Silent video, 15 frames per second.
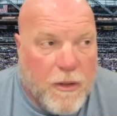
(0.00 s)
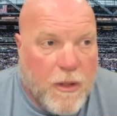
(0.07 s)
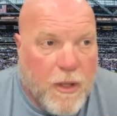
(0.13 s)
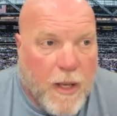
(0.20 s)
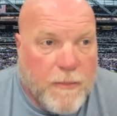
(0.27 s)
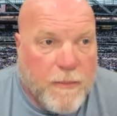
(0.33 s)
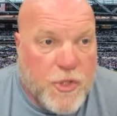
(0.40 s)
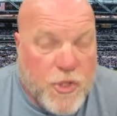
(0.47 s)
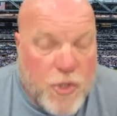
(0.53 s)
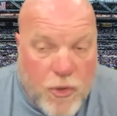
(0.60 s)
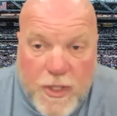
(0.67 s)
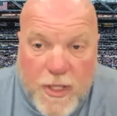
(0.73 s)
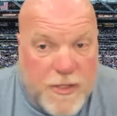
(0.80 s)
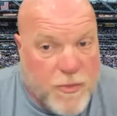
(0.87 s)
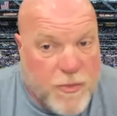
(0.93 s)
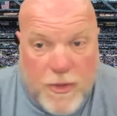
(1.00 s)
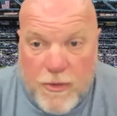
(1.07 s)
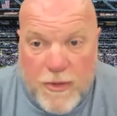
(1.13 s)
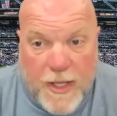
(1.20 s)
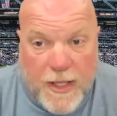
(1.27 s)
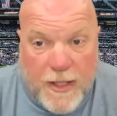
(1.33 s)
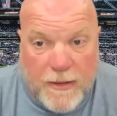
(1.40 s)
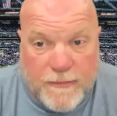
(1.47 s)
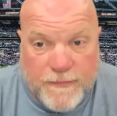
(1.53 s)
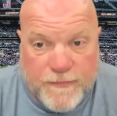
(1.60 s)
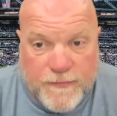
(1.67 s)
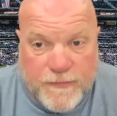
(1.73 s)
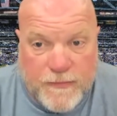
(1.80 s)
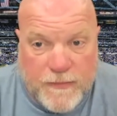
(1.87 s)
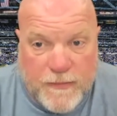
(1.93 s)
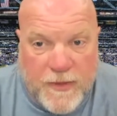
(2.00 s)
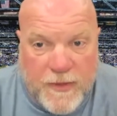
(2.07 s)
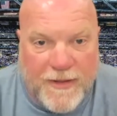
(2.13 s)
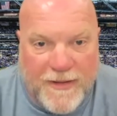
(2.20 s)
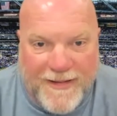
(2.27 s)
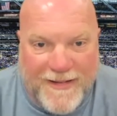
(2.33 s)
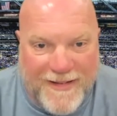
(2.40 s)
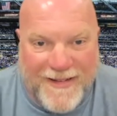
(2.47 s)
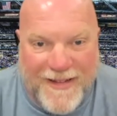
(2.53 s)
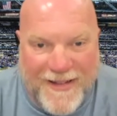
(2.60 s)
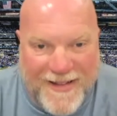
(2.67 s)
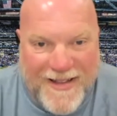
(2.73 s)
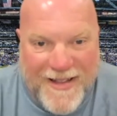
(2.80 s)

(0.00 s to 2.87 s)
I'm sure he doesn't want to do that.